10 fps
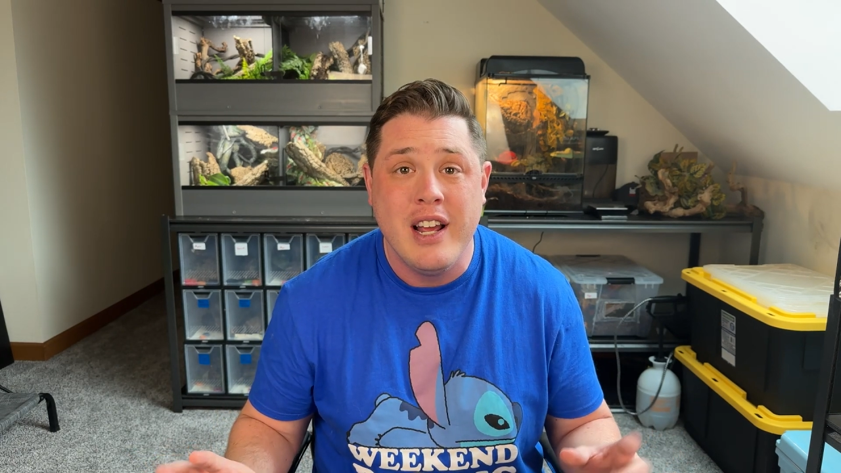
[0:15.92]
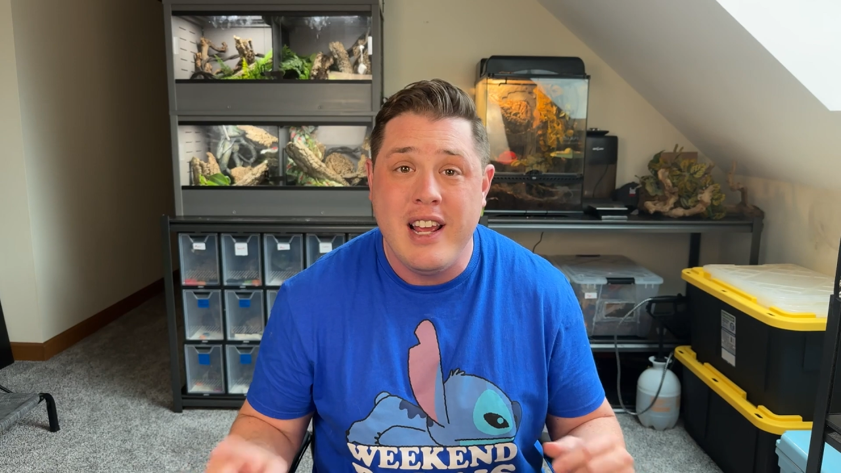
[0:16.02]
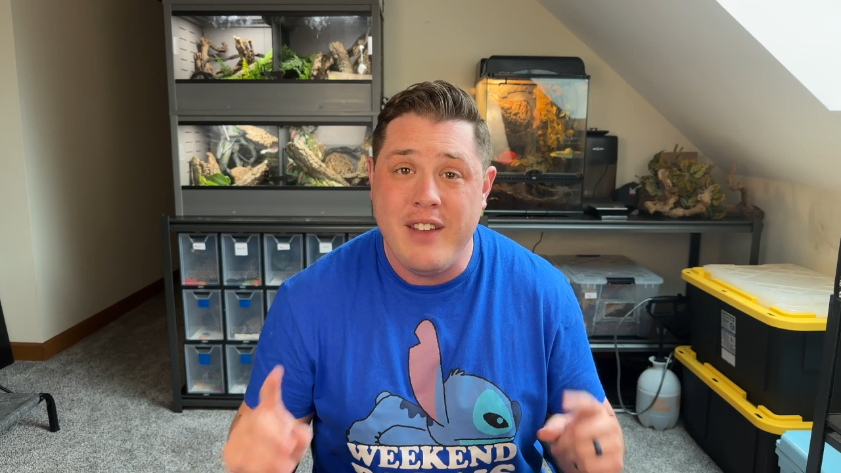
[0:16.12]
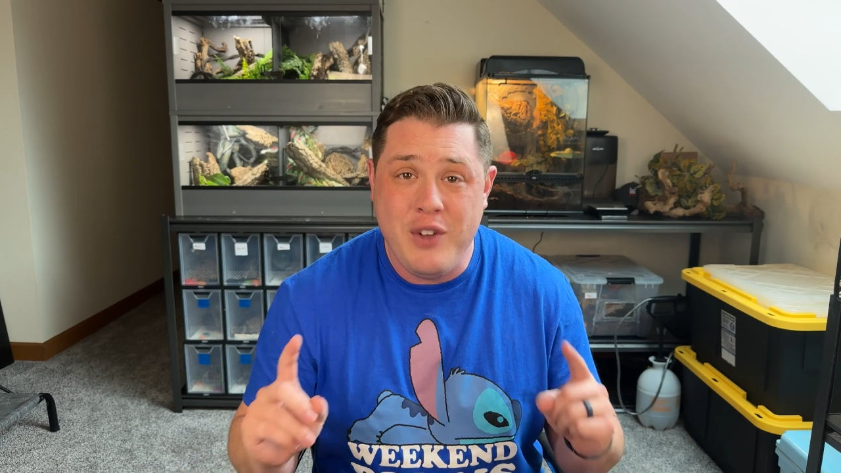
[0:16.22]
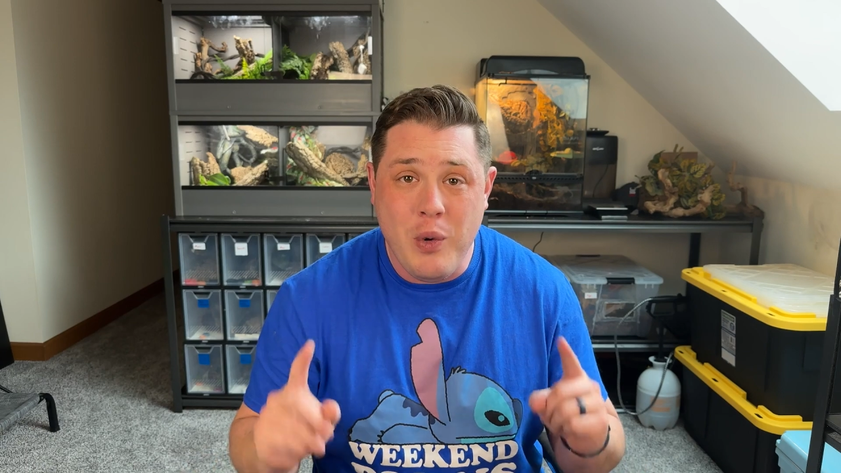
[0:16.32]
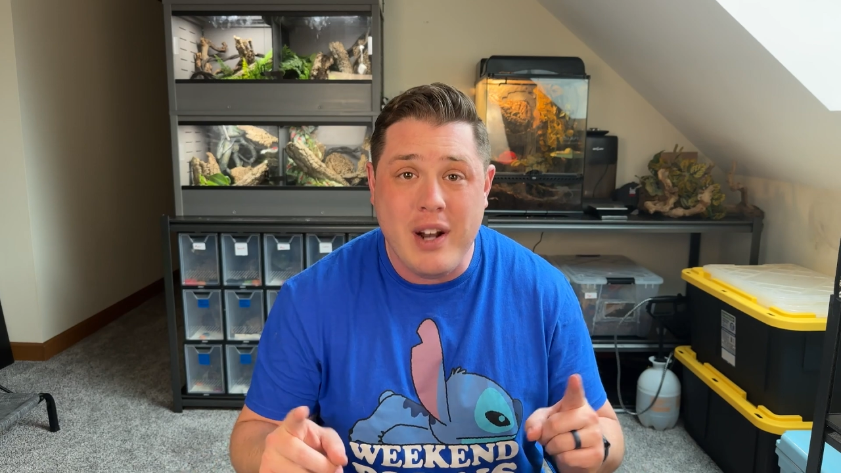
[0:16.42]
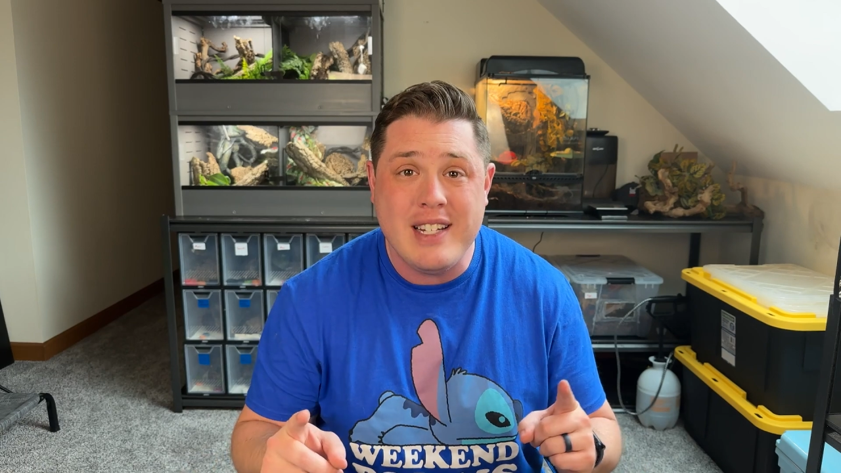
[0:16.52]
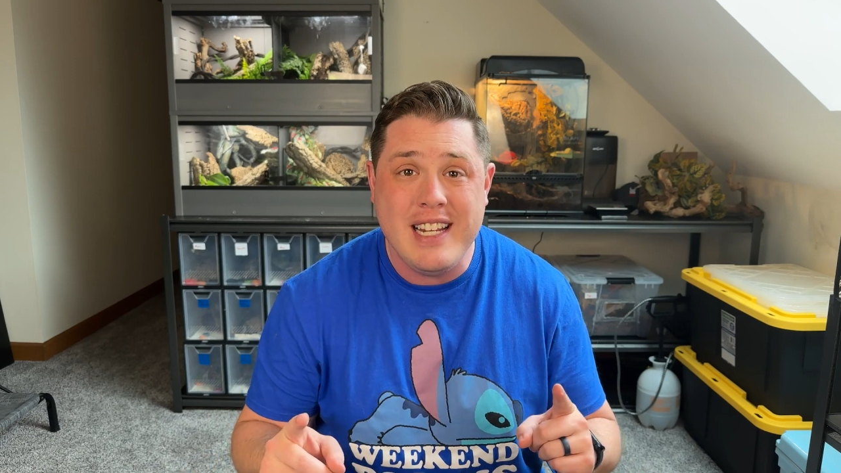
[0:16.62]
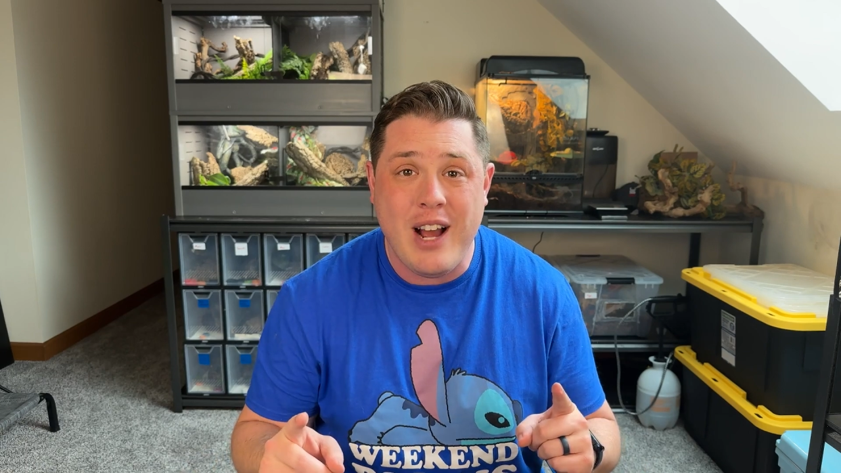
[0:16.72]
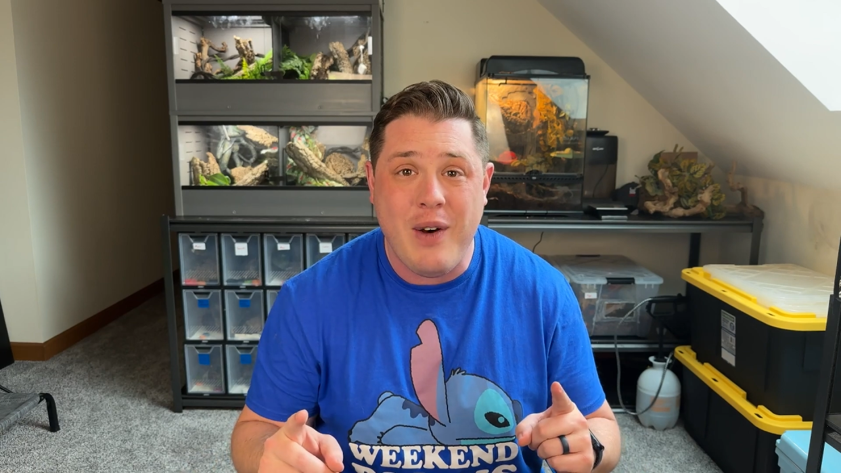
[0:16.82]
If you want to
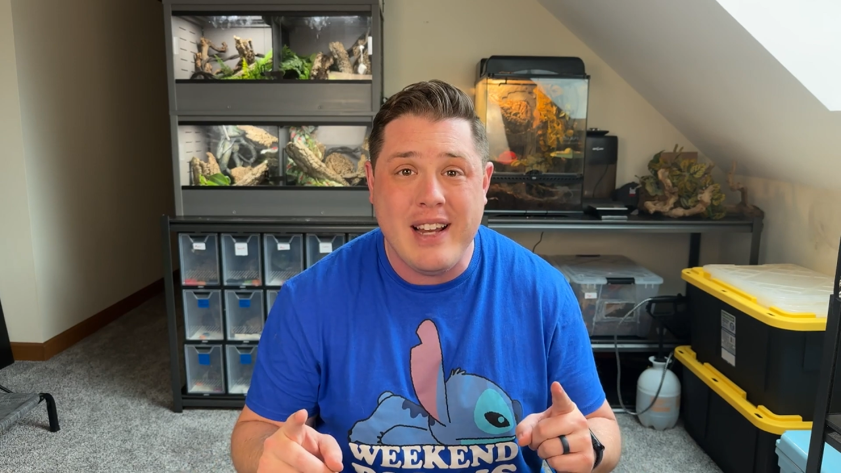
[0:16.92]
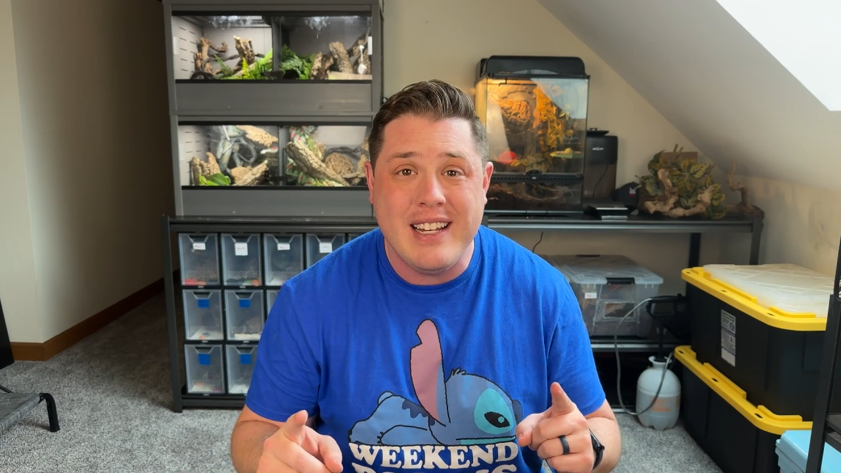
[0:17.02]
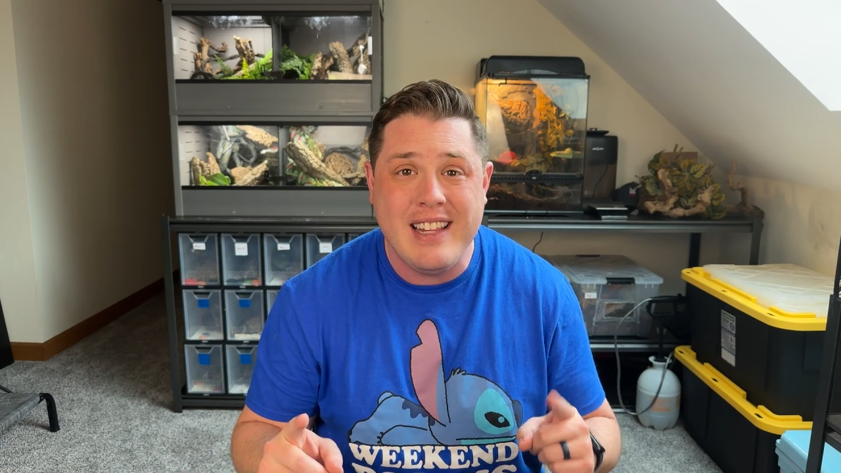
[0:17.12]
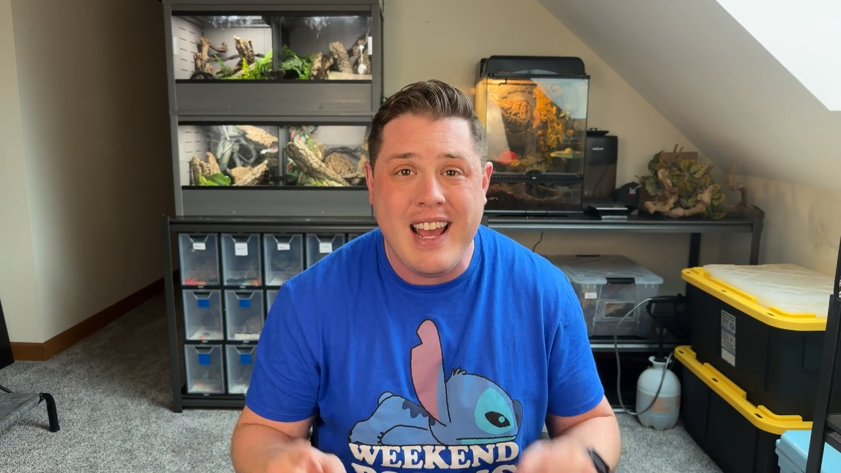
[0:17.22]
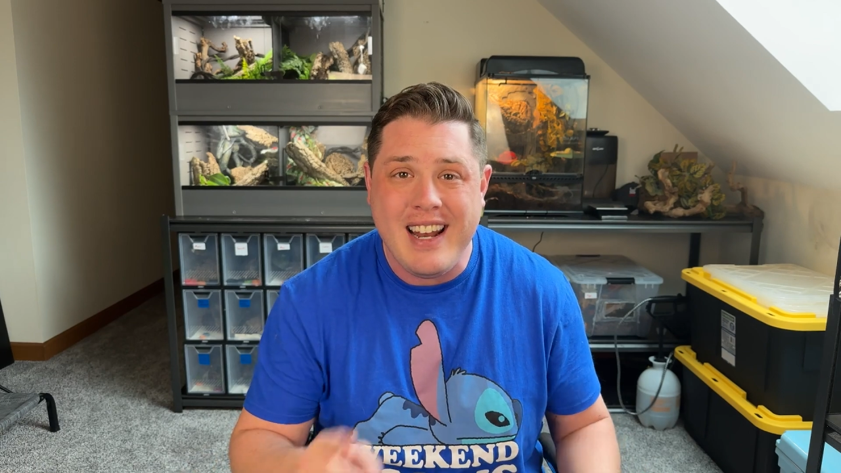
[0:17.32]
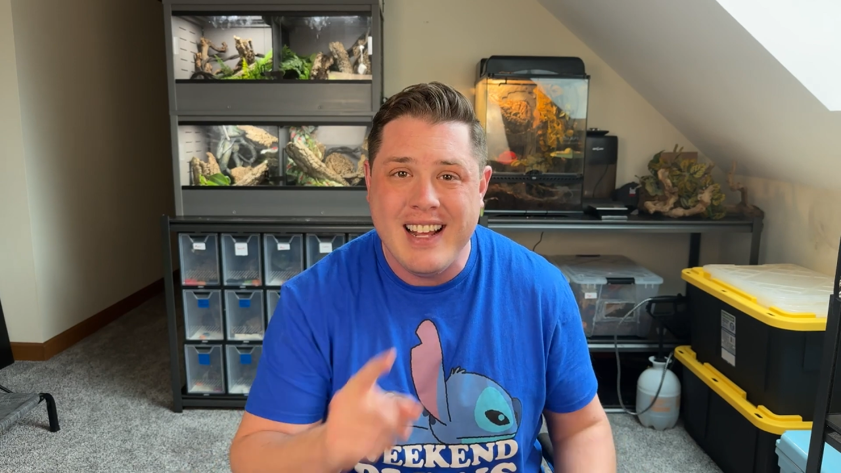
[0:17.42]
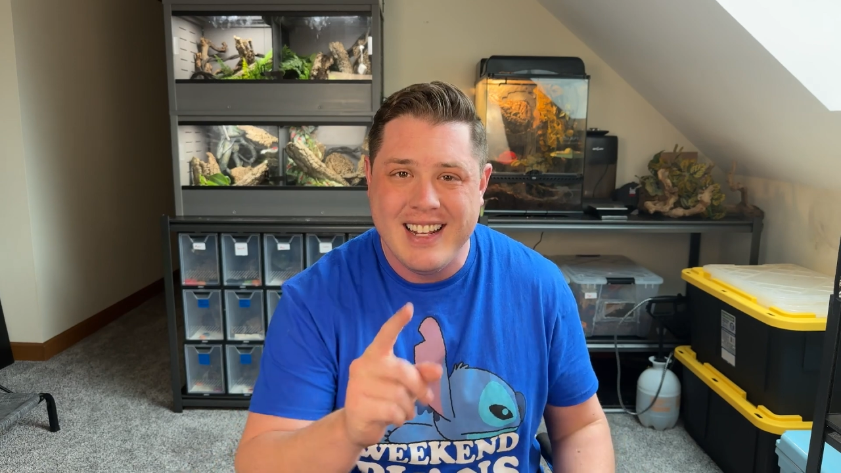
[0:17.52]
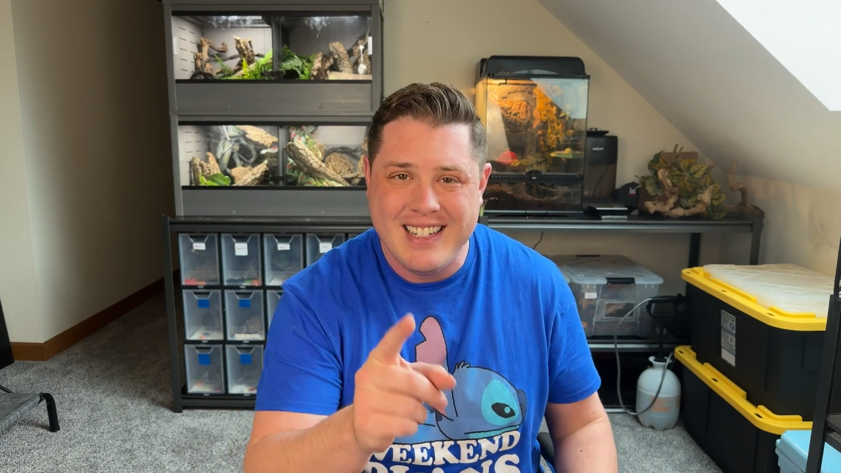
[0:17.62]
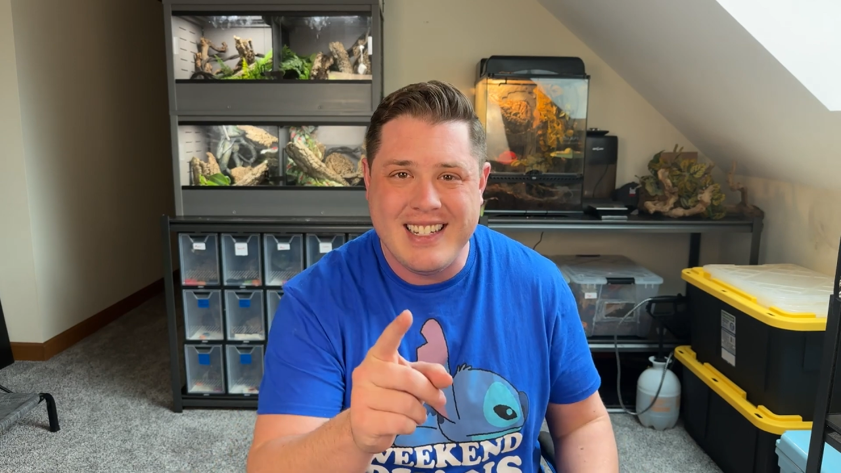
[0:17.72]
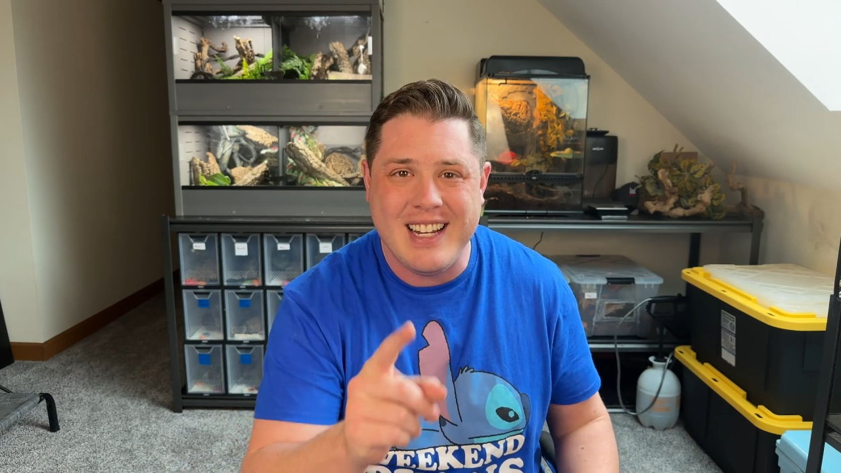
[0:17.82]
see how I did that, stick